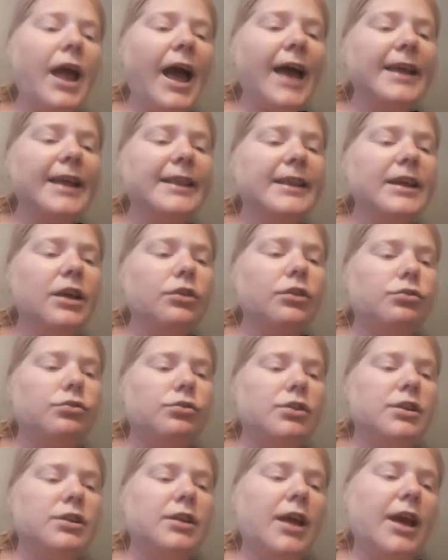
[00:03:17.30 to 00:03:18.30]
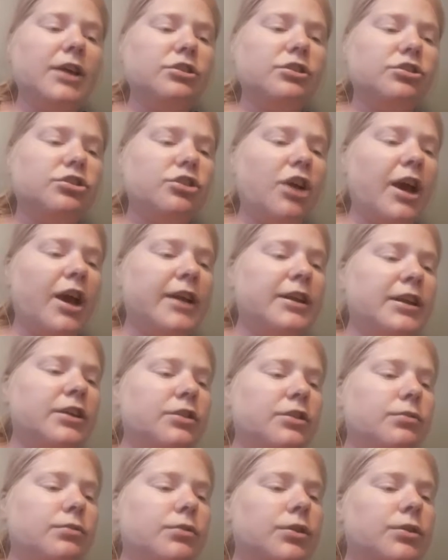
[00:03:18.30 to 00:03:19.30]
I see a green light
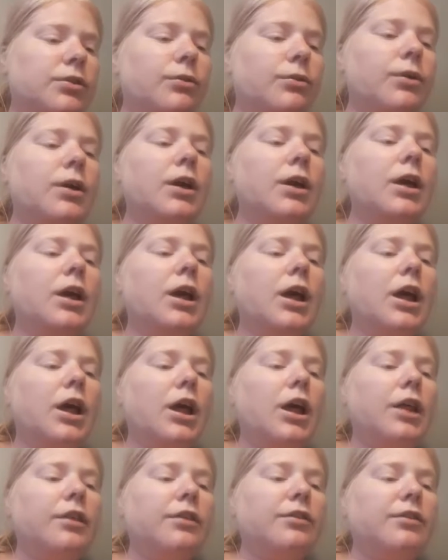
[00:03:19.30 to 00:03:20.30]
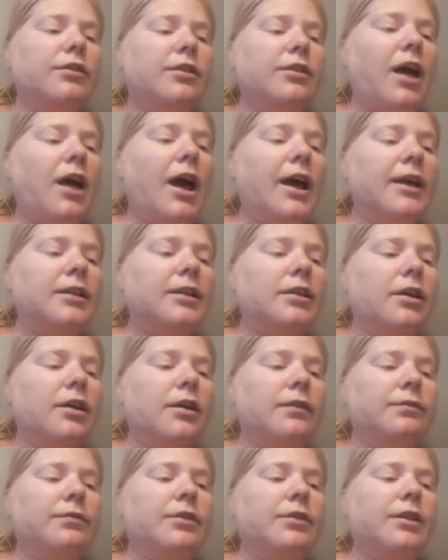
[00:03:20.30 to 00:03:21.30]
shining through the
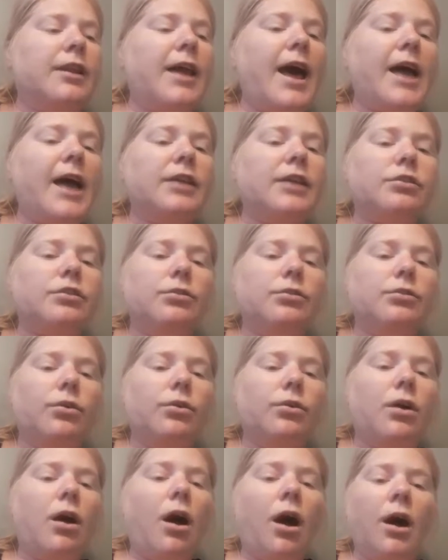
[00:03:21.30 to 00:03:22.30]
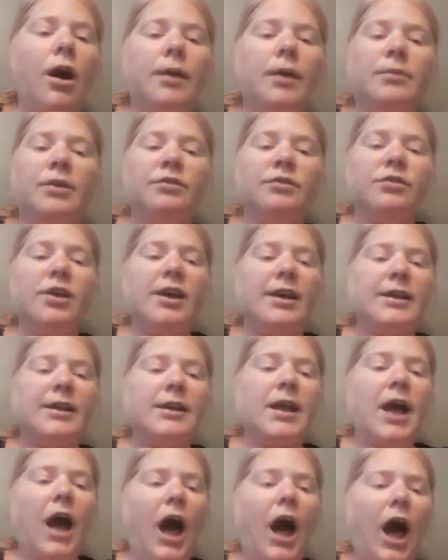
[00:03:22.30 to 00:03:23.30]
sides of the last door on
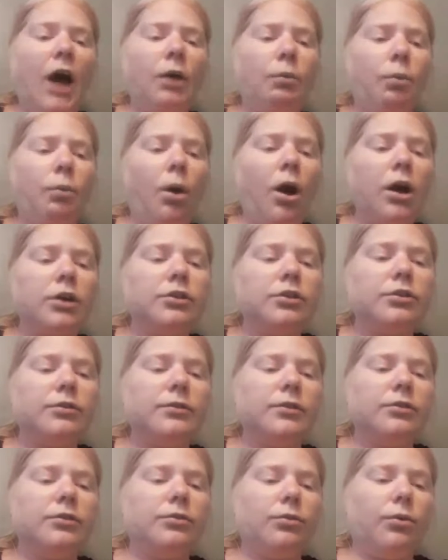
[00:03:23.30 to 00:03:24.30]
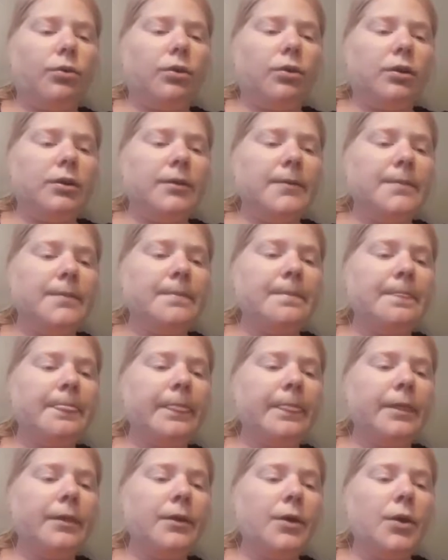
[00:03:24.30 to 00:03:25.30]
my right. I walk to the door
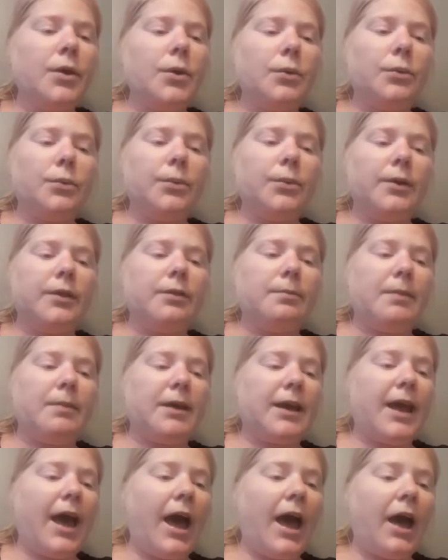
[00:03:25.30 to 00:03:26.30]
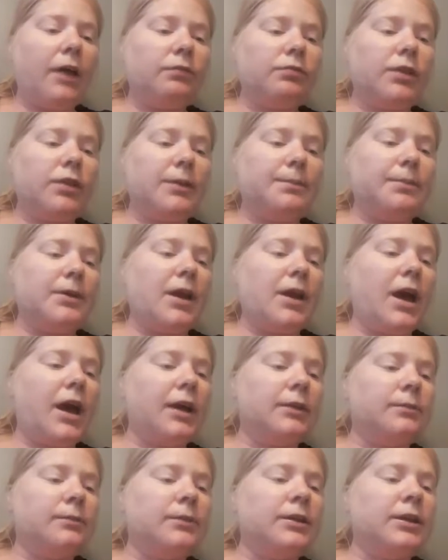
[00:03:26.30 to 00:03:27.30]
with my cat right
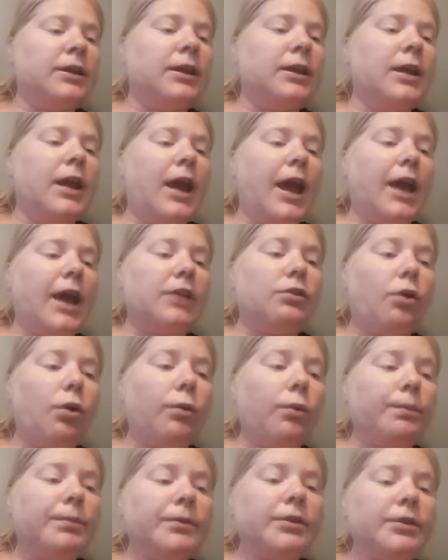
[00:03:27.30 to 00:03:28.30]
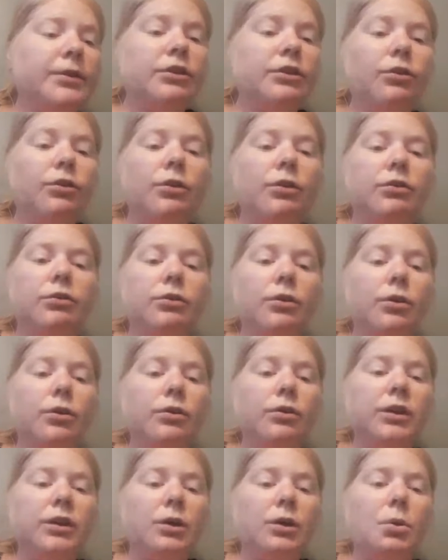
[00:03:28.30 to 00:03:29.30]
behind me and open the door
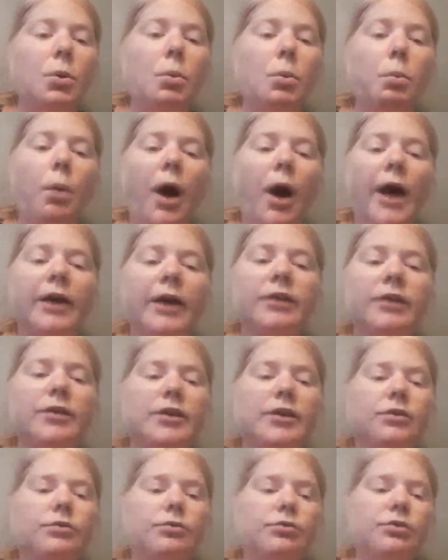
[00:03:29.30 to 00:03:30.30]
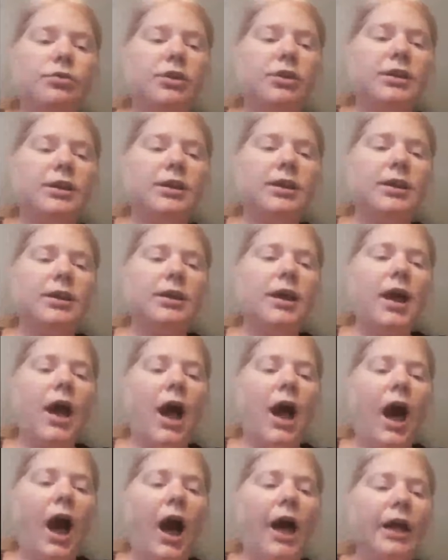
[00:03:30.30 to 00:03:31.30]
slowly while it
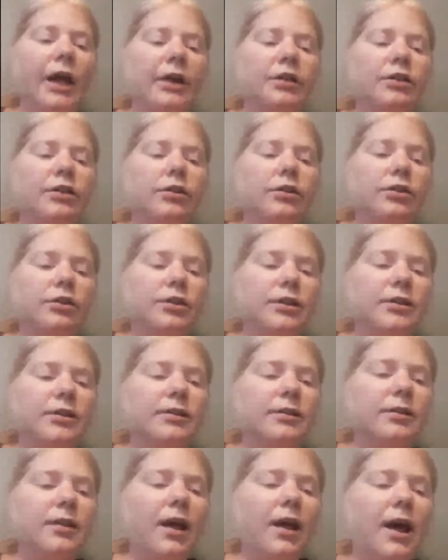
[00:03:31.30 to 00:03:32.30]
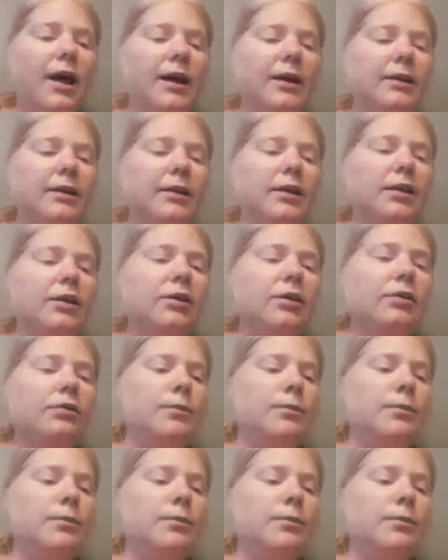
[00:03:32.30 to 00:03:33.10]
creaks. I look inside.